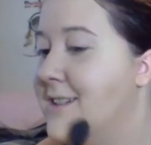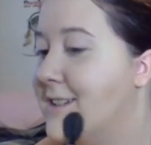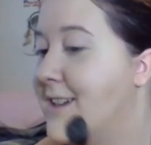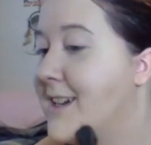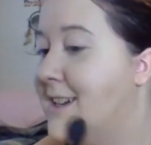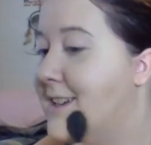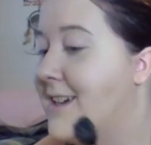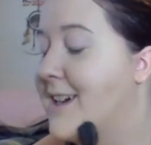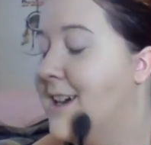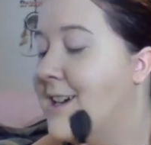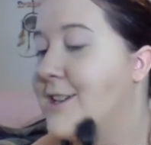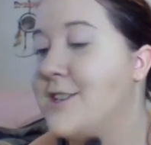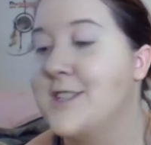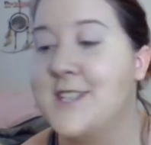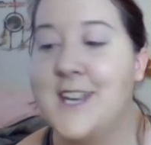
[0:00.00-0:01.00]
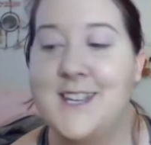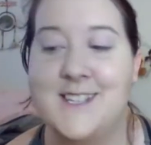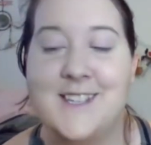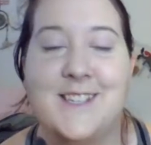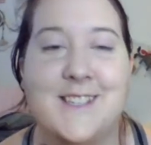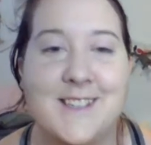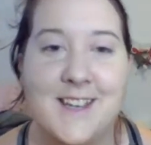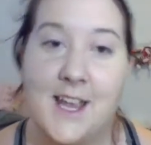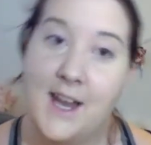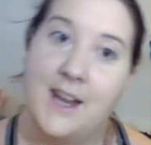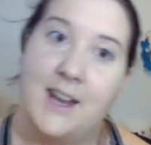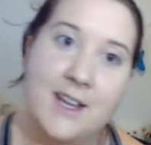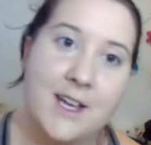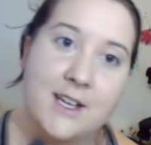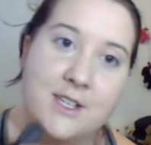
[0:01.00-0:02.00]
like neck exercises,
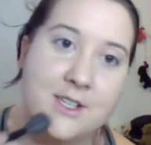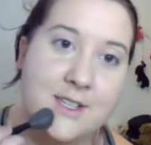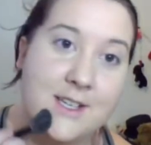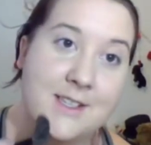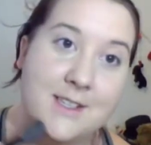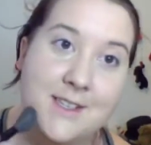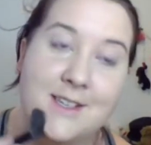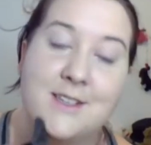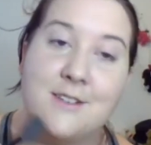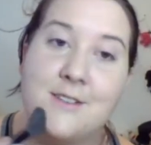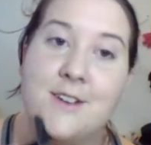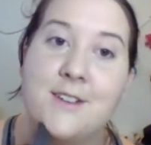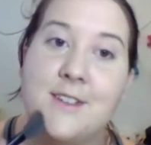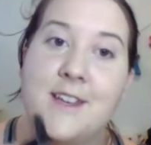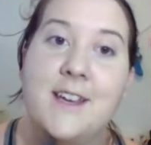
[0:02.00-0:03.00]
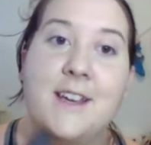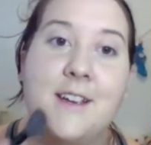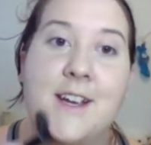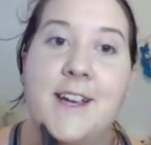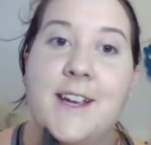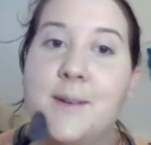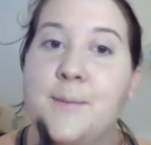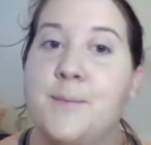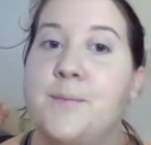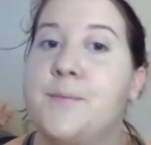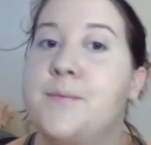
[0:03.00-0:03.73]
that's a real thing, right?